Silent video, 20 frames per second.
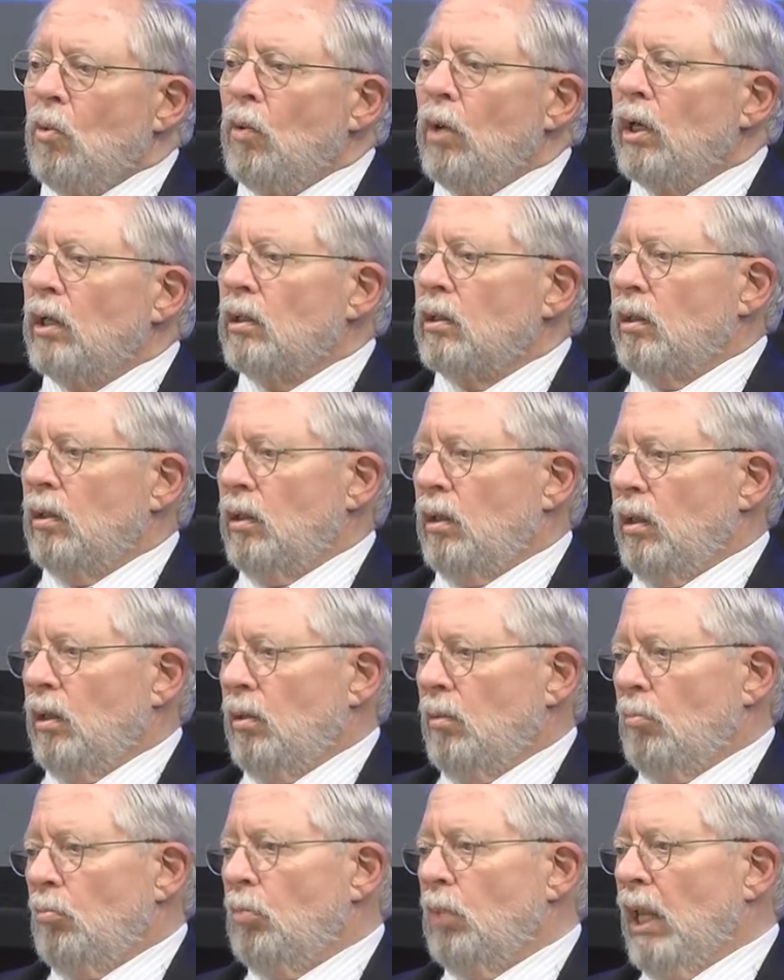Well,
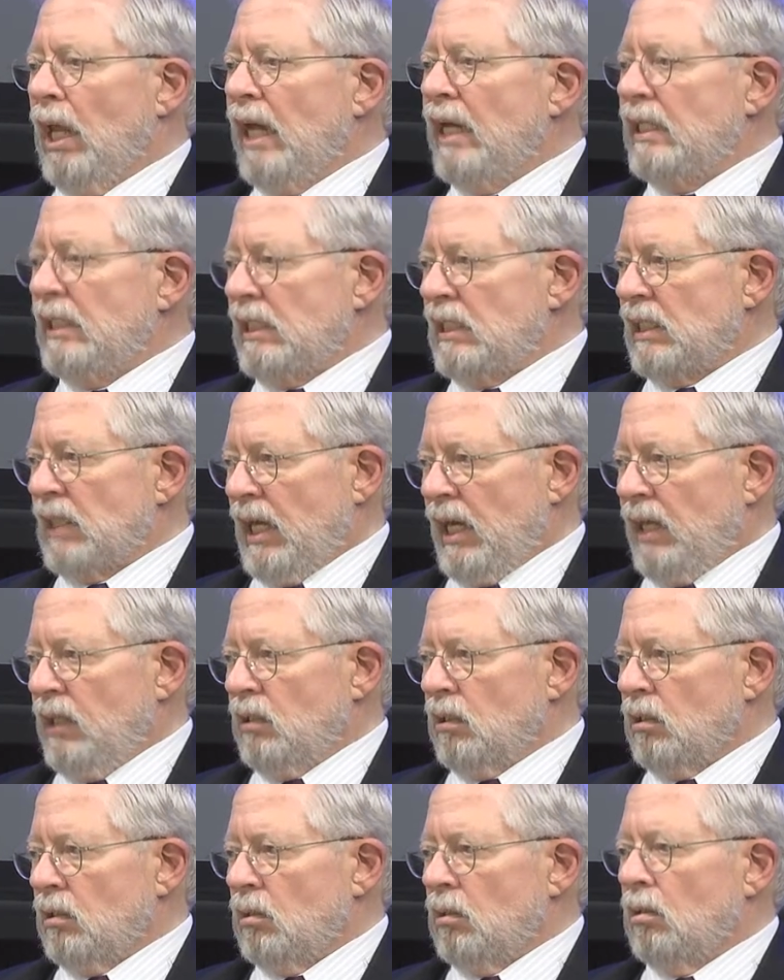blind
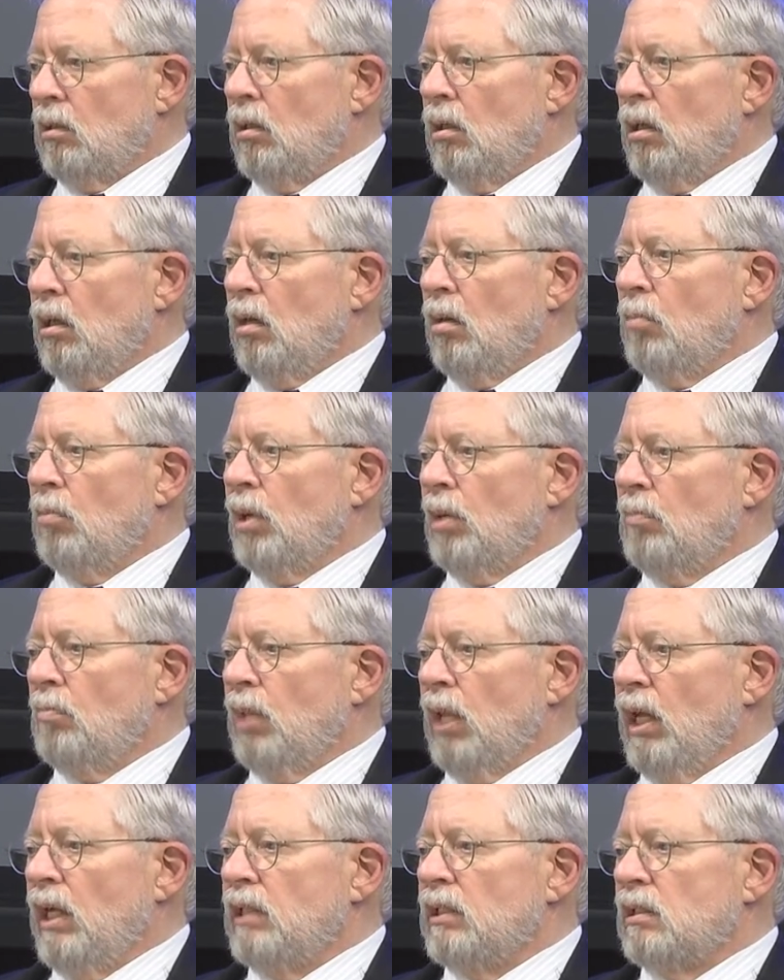sight, but
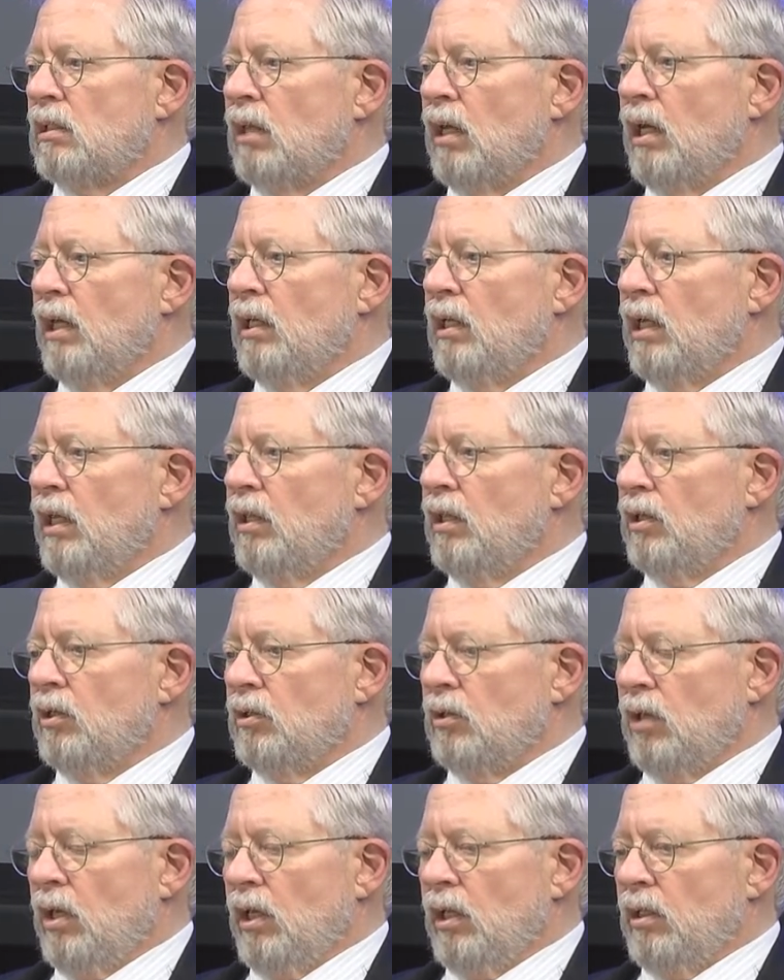blind sight in
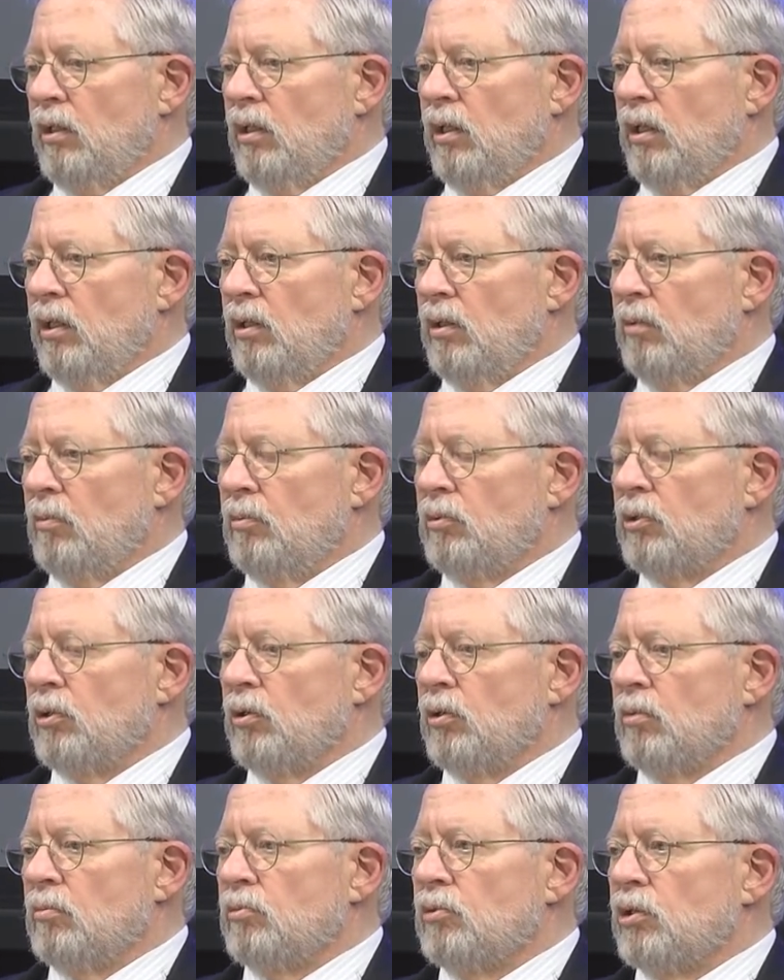the
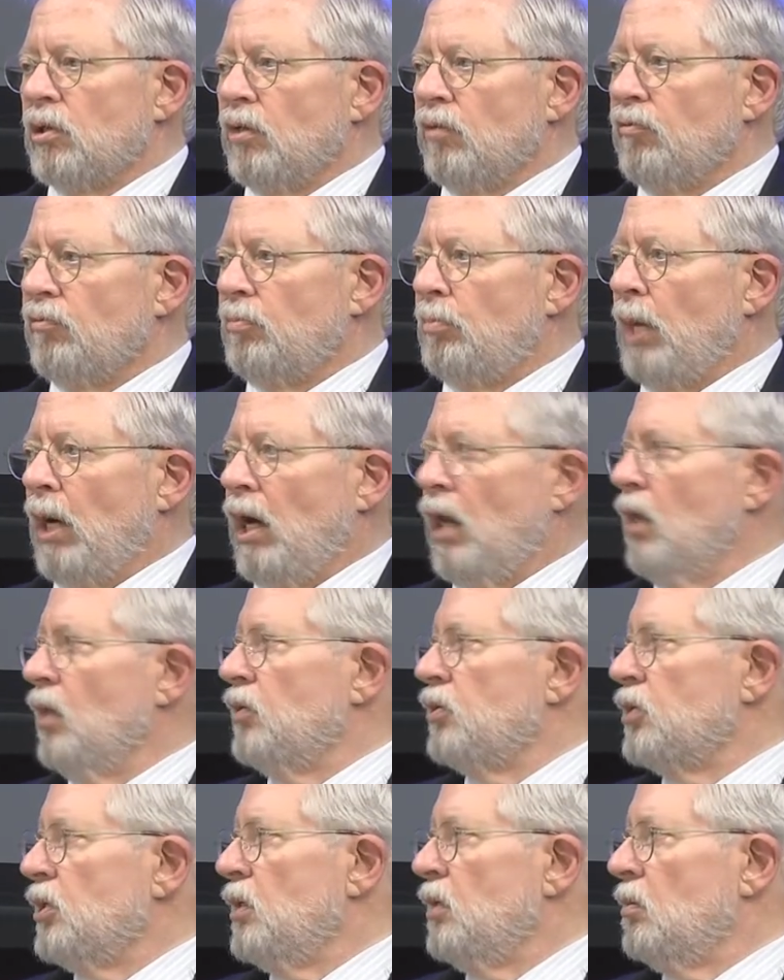terms of
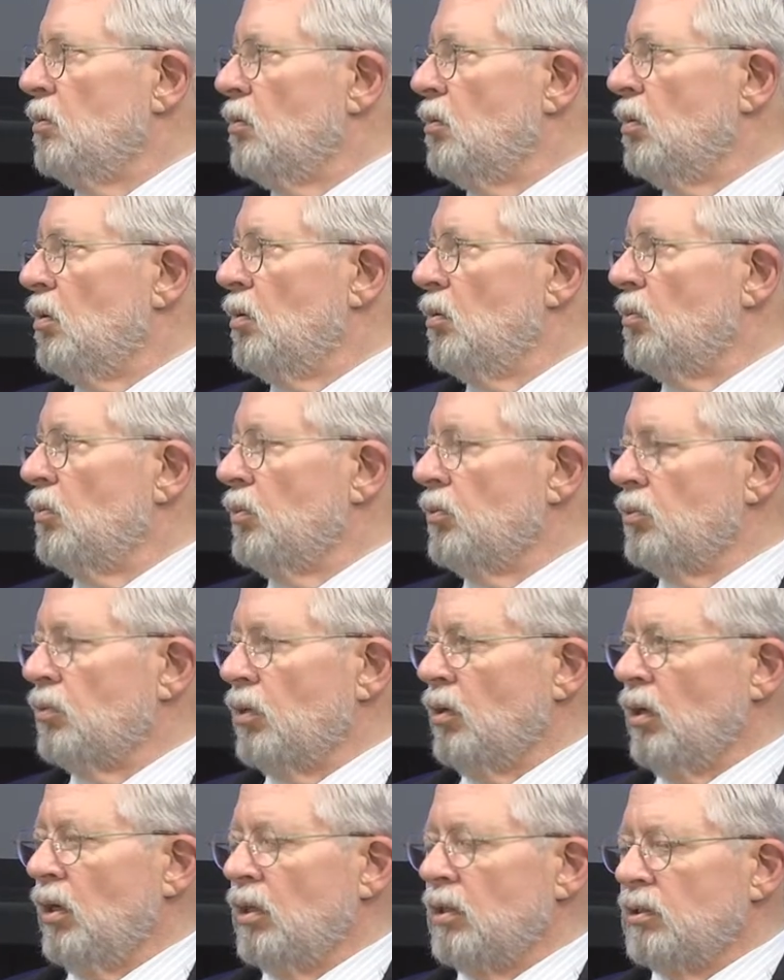policy with
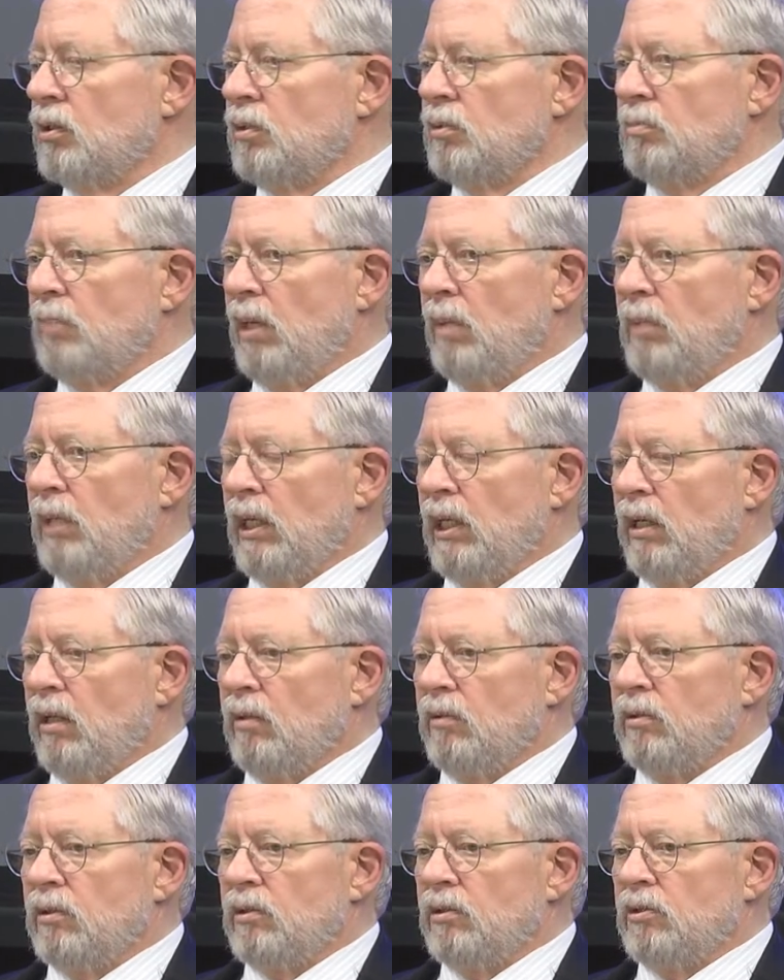regard to public
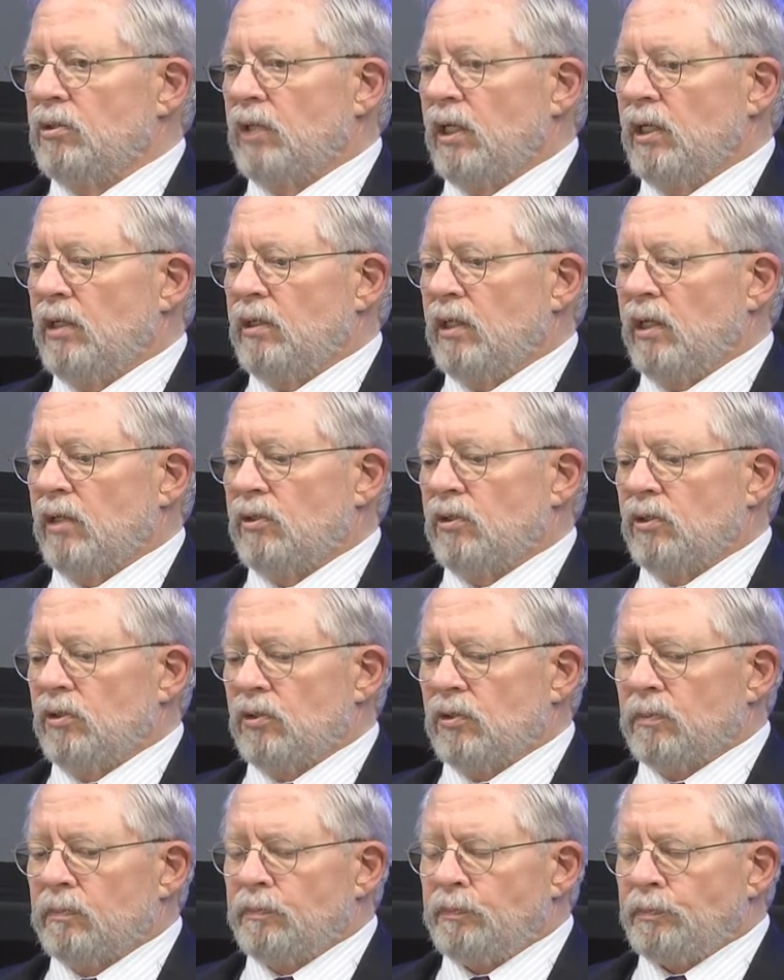health in the state of
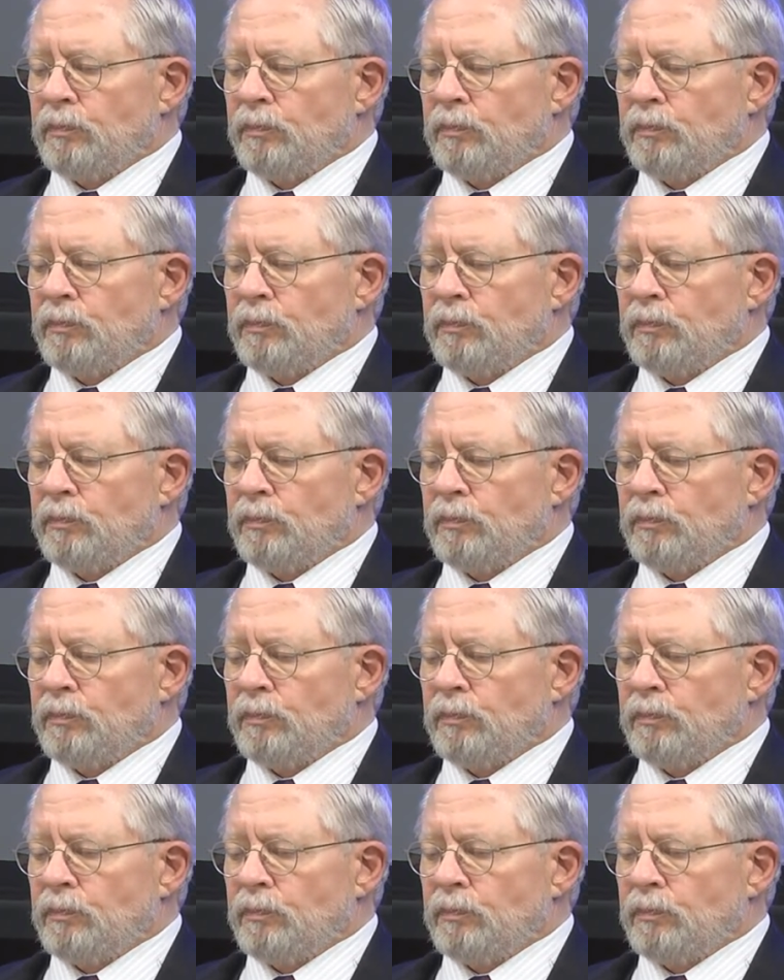Texas.